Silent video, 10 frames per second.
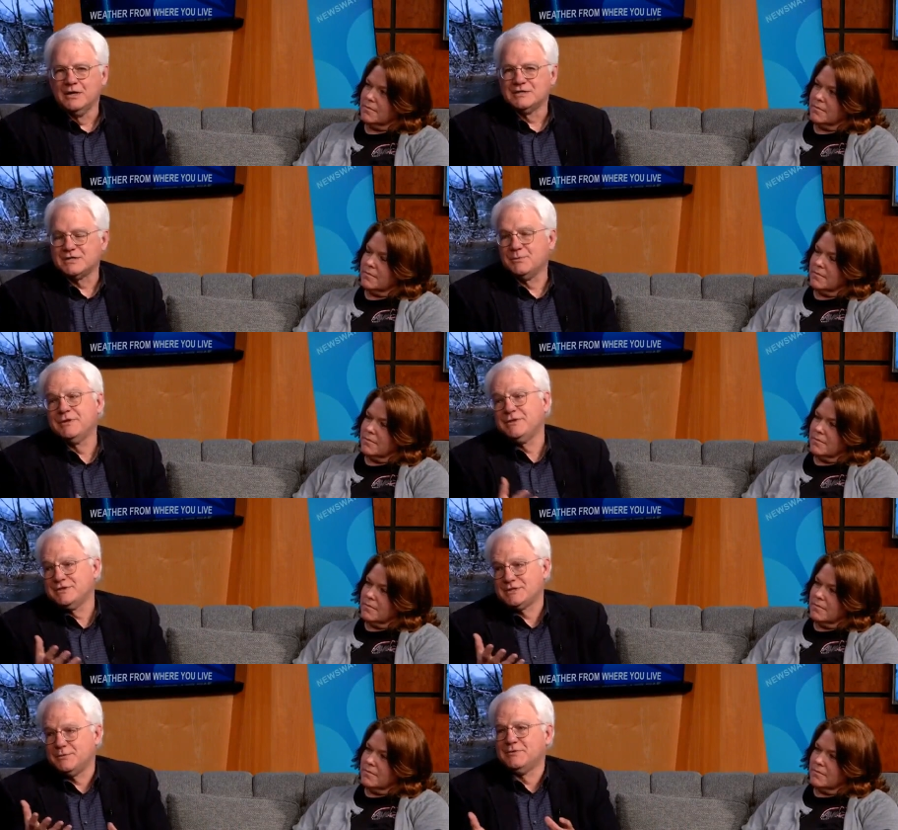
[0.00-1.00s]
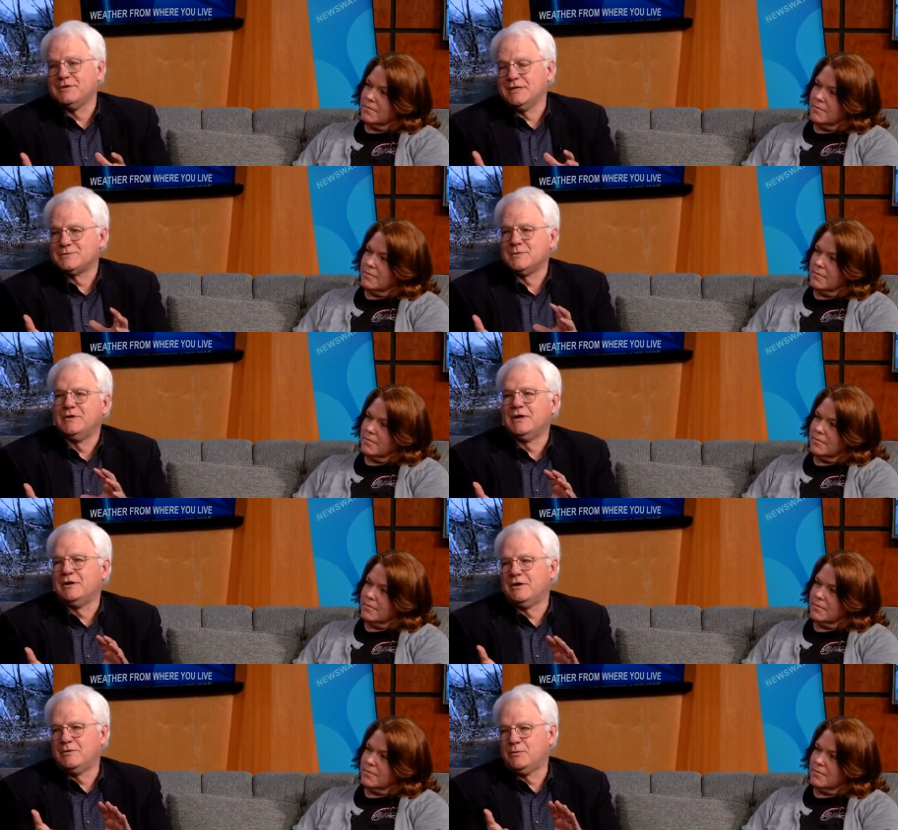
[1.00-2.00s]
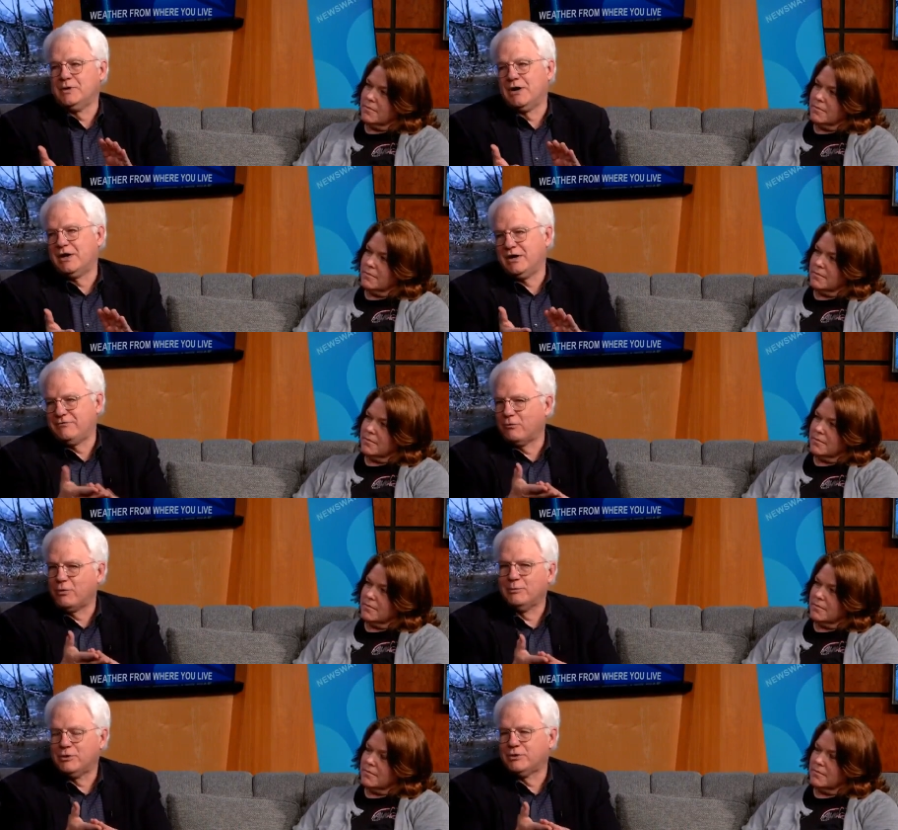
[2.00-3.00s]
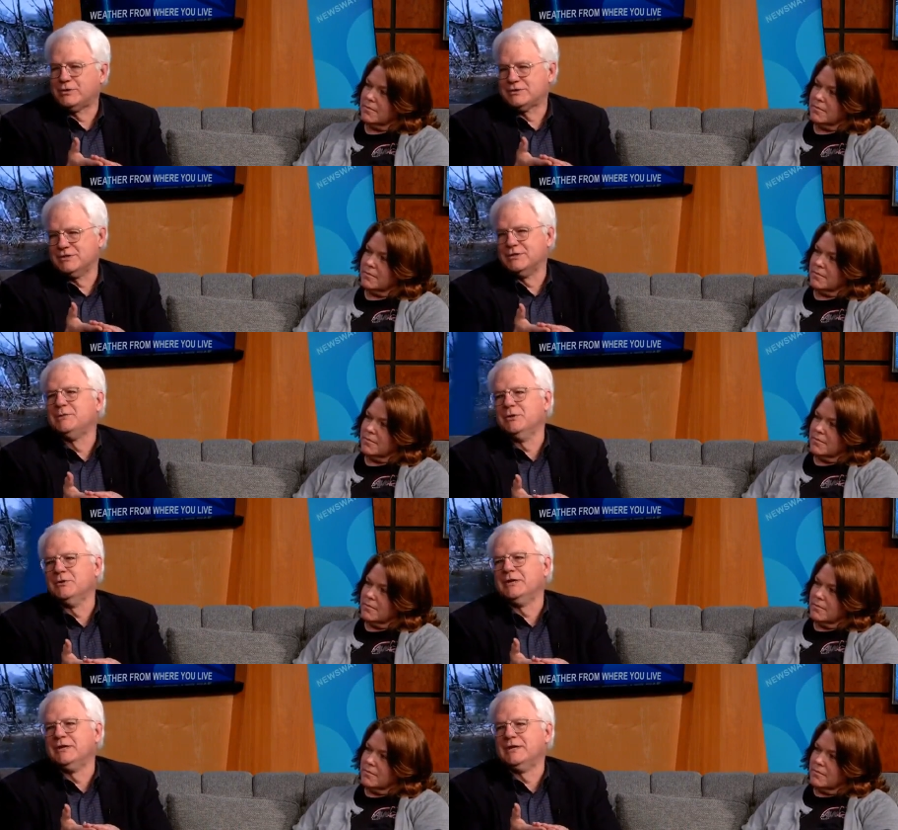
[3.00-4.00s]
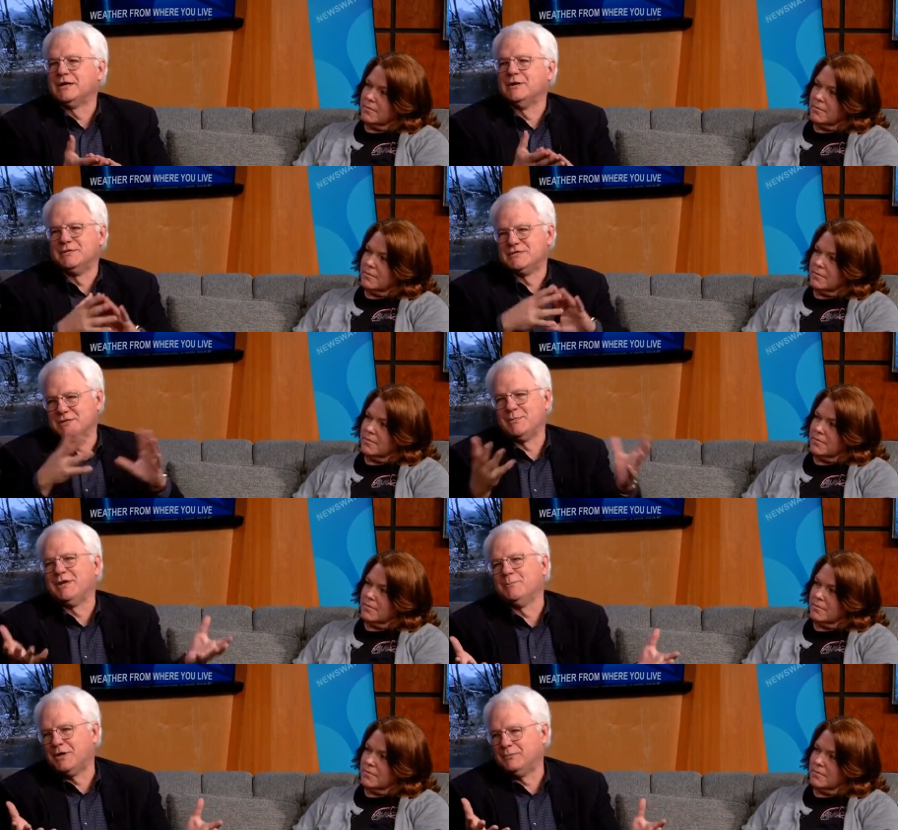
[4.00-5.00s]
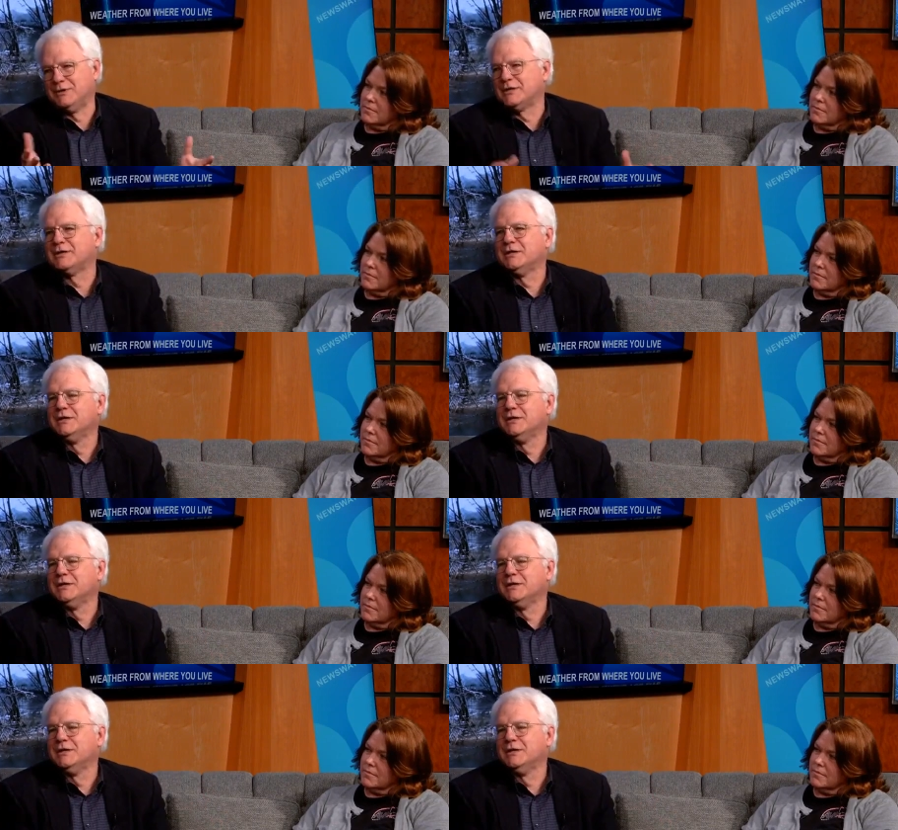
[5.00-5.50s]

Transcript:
Speaker 1: some of the some of the things we've done are we now have four murals in the community that can be seen by the public.